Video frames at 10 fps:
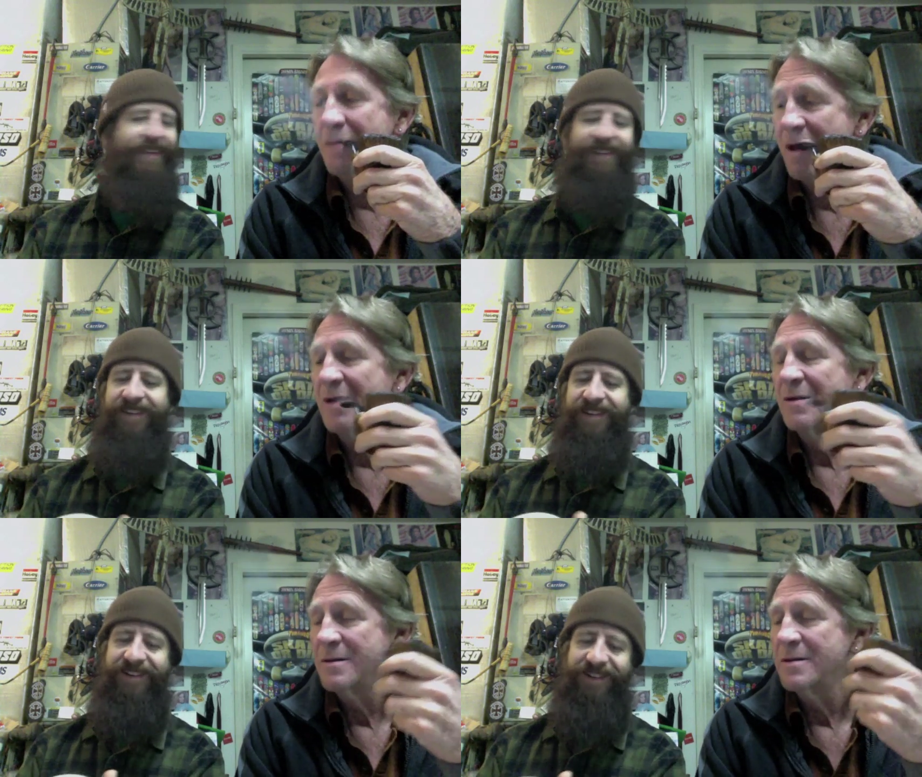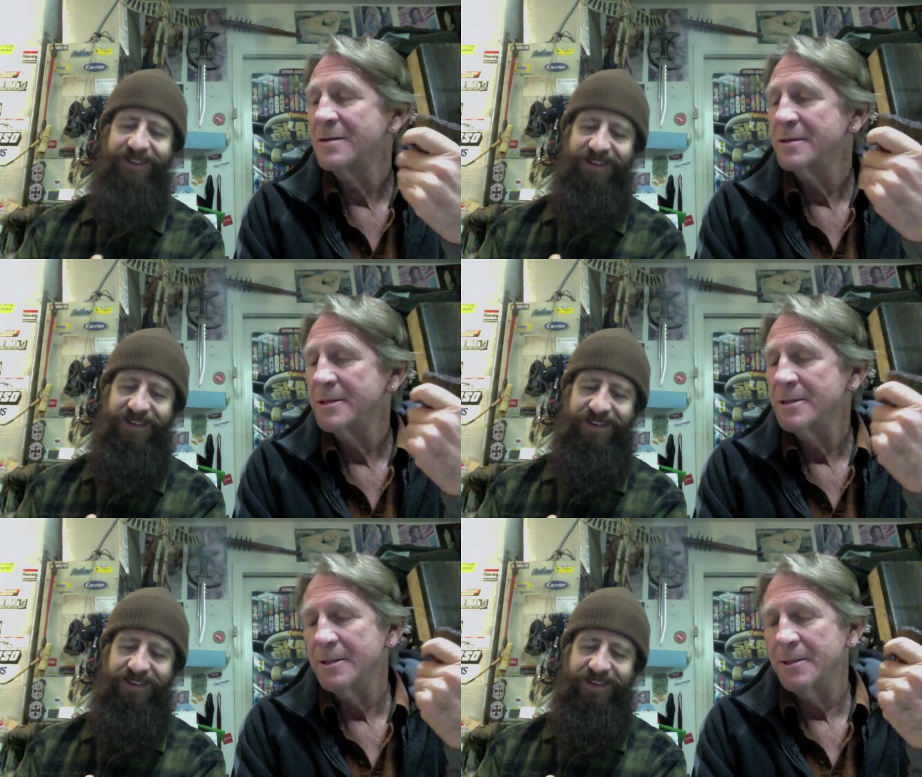
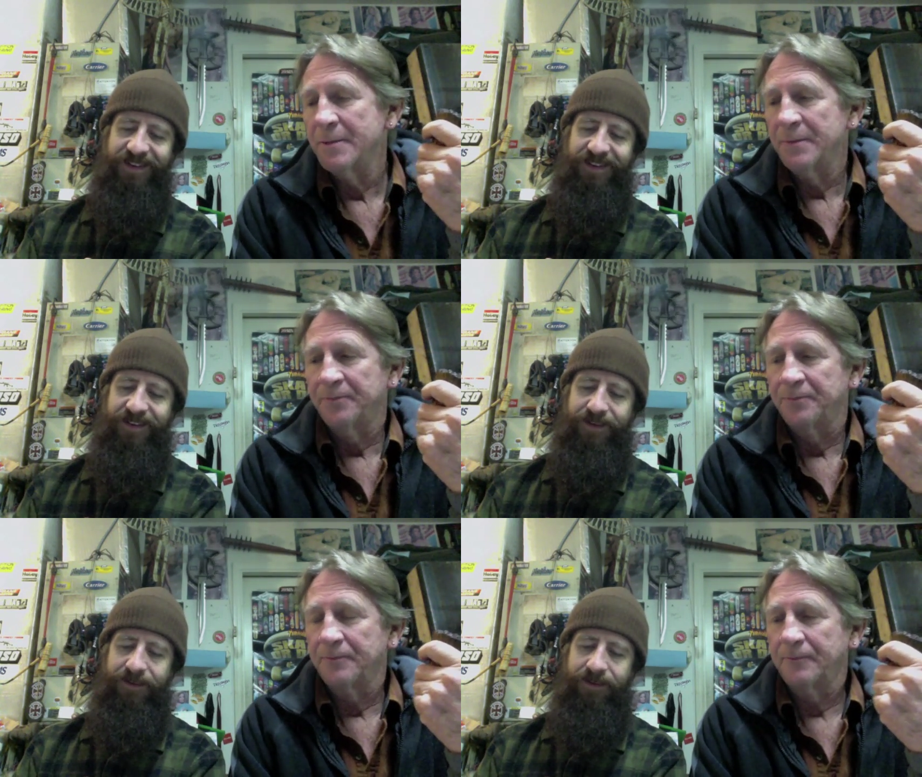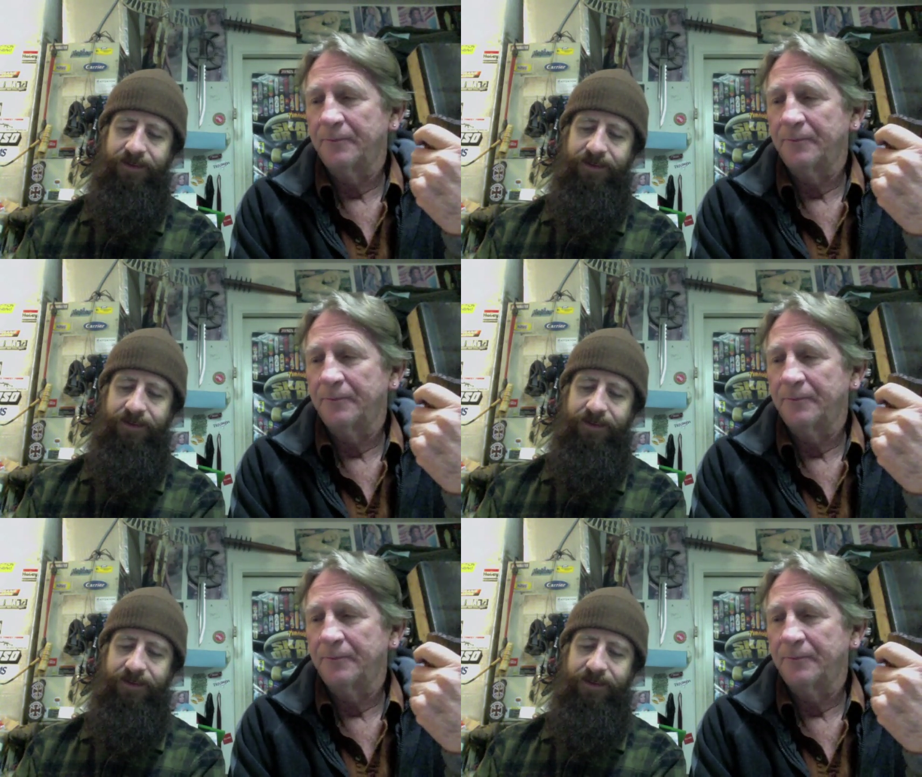(no one is talking)